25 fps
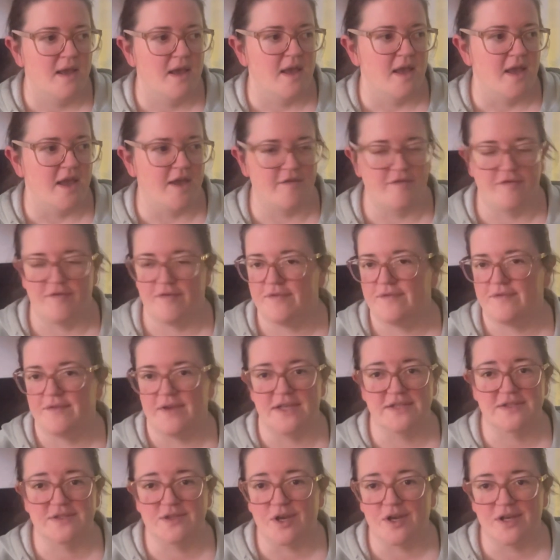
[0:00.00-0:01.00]

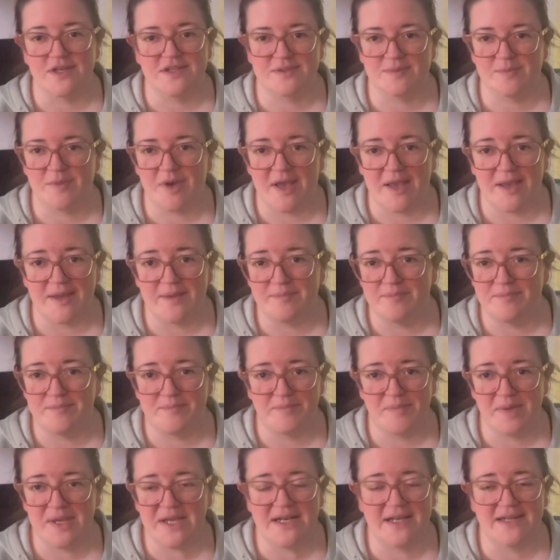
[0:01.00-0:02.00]
as long as my
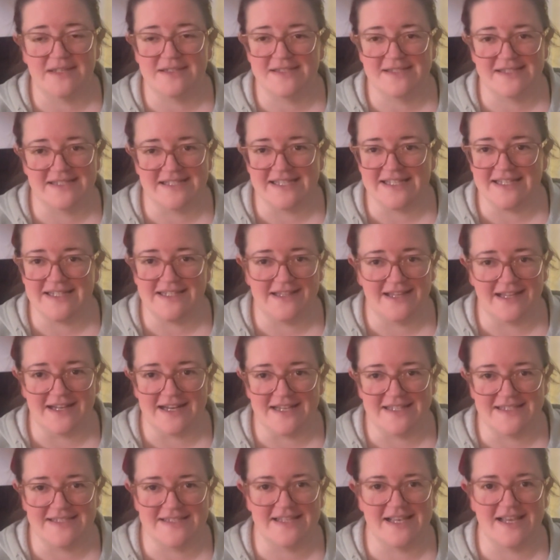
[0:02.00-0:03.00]
peanut seed that
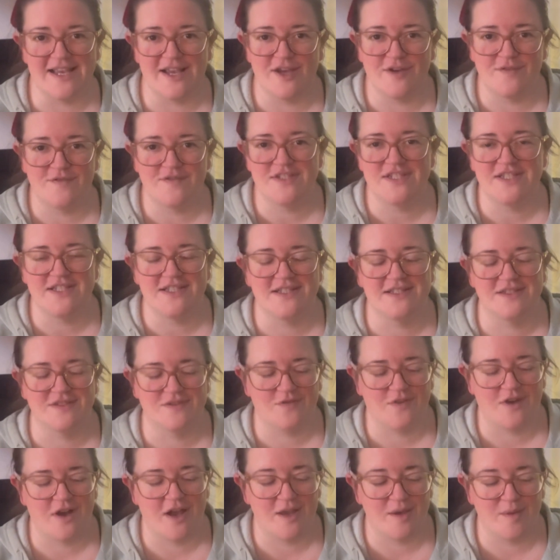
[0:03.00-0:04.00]
I saved
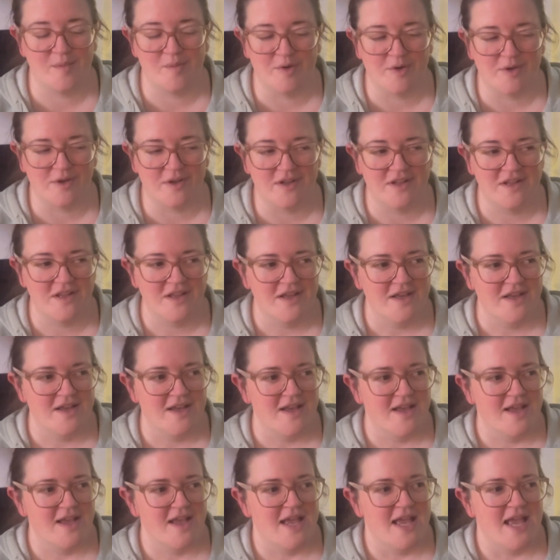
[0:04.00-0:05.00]
is viable.
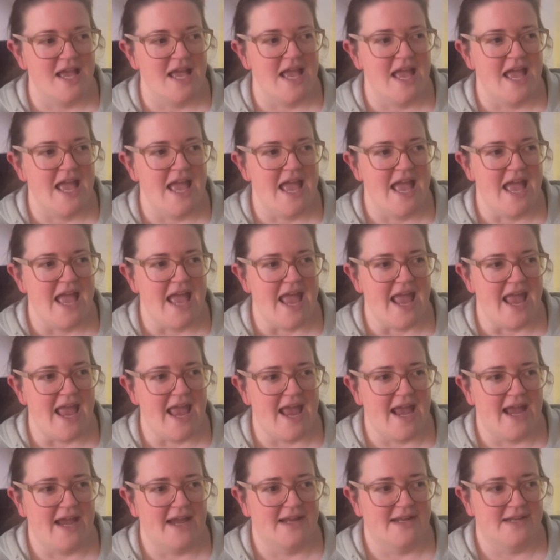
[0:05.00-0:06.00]

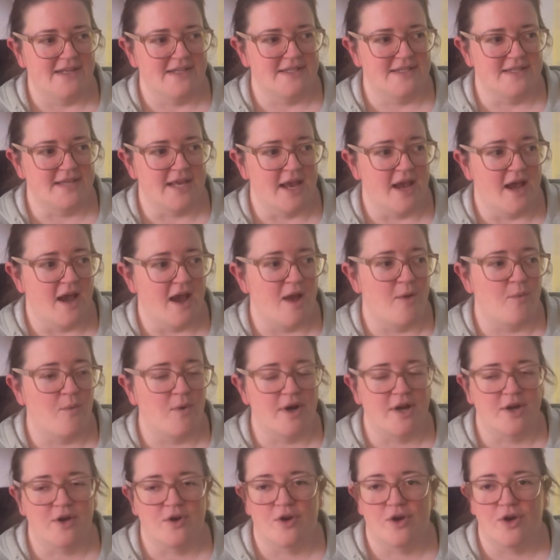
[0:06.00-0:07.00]
And I
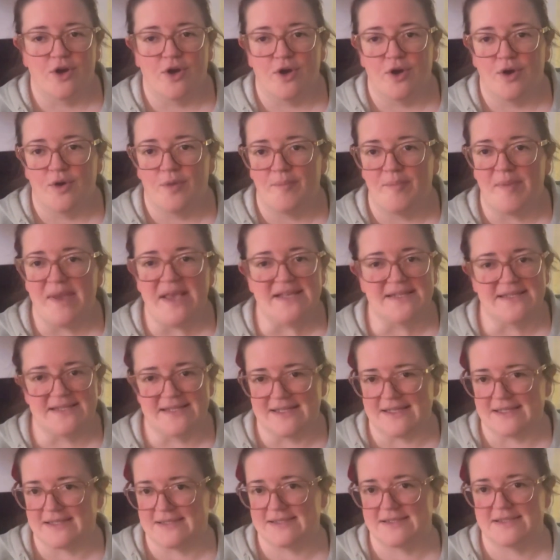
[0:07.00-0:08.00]
want to grow
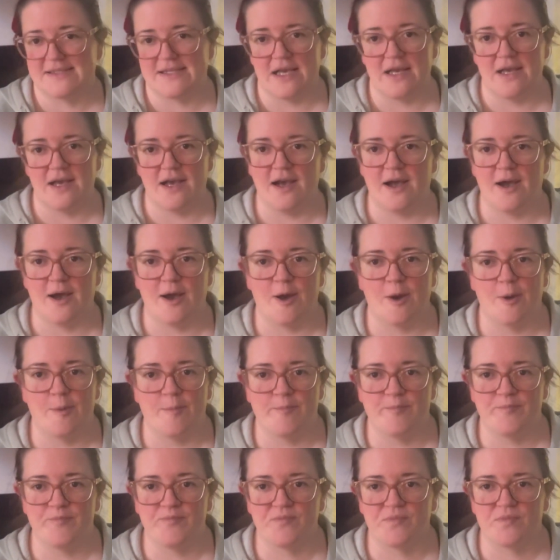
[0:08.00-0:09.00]
basics.
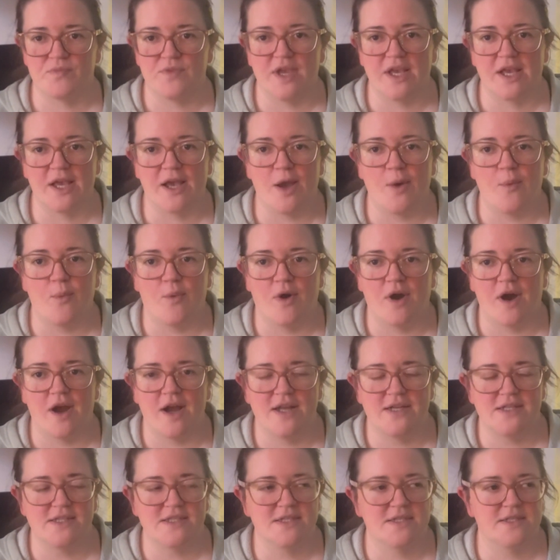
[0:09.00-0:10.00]
Like I
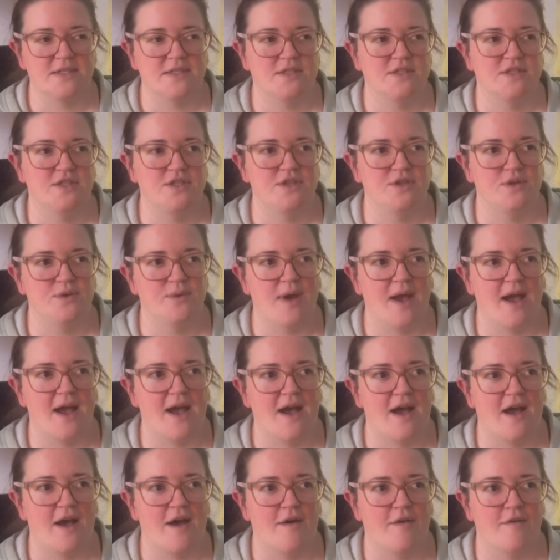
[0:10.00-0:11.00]
want to
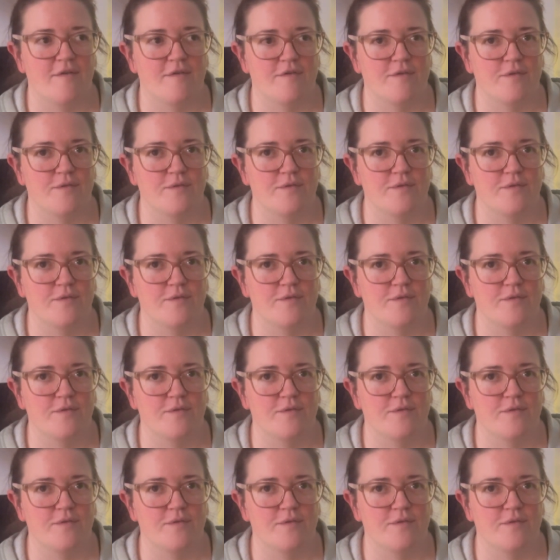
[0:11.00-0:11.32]
have,